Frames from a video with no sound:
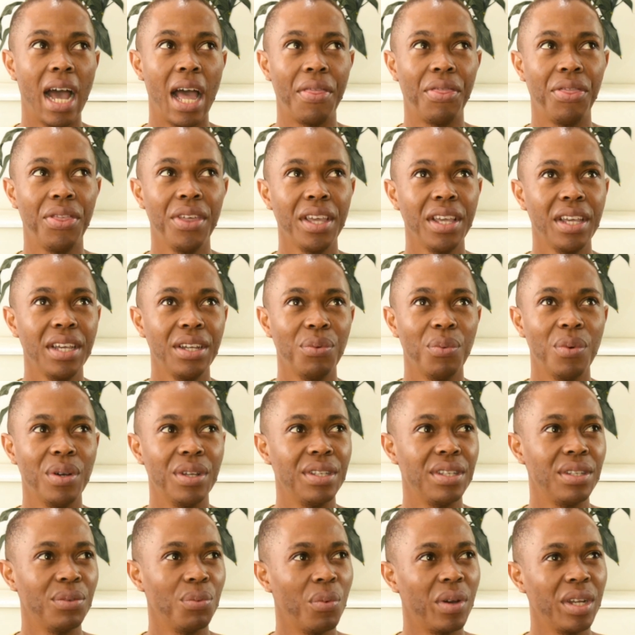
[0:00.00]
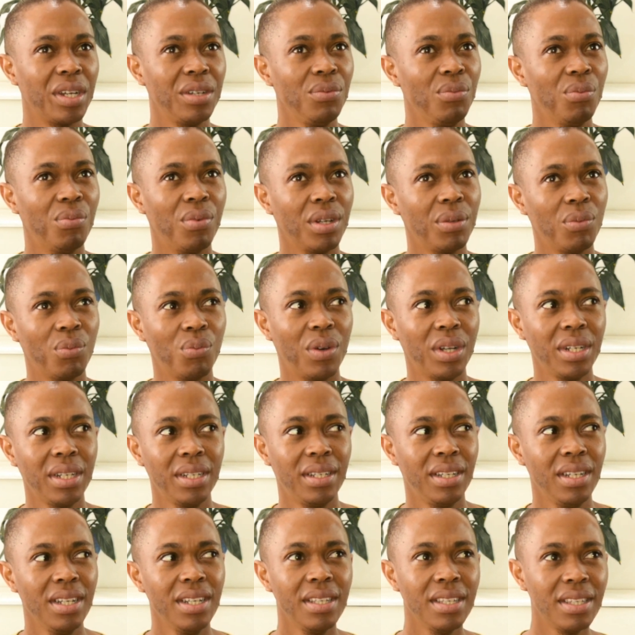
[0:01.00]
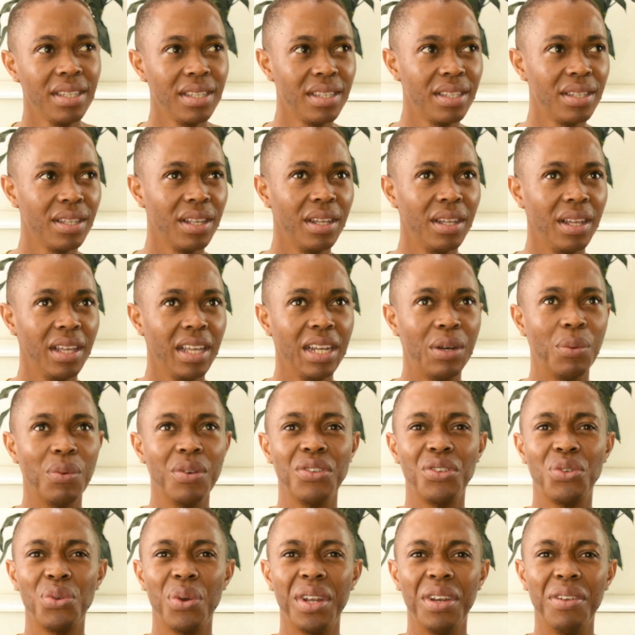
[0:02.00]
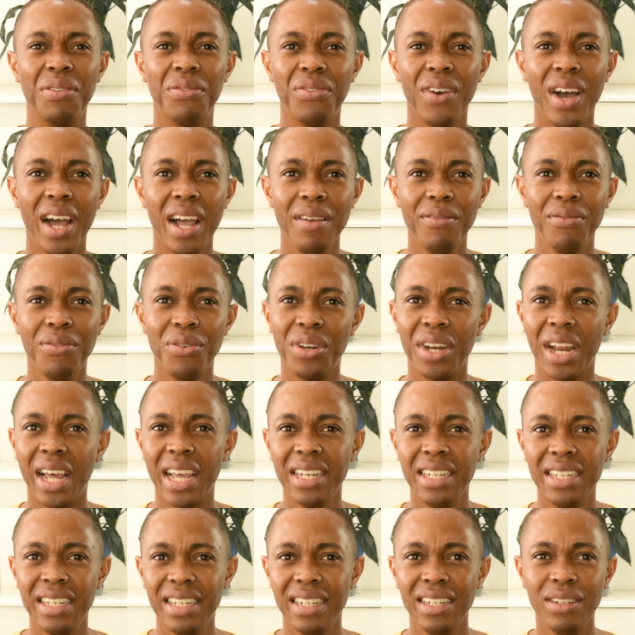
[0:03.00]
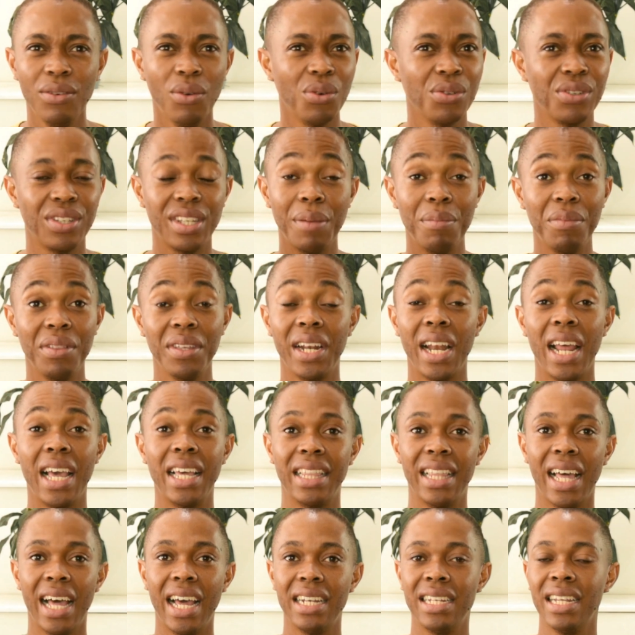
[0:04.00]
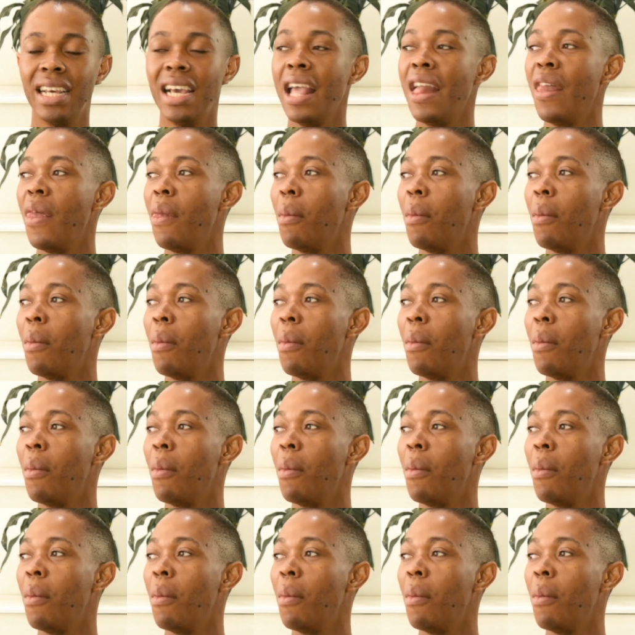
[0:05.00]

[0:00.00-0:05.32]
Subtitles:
I think it was it was 25 or 19 or something like that,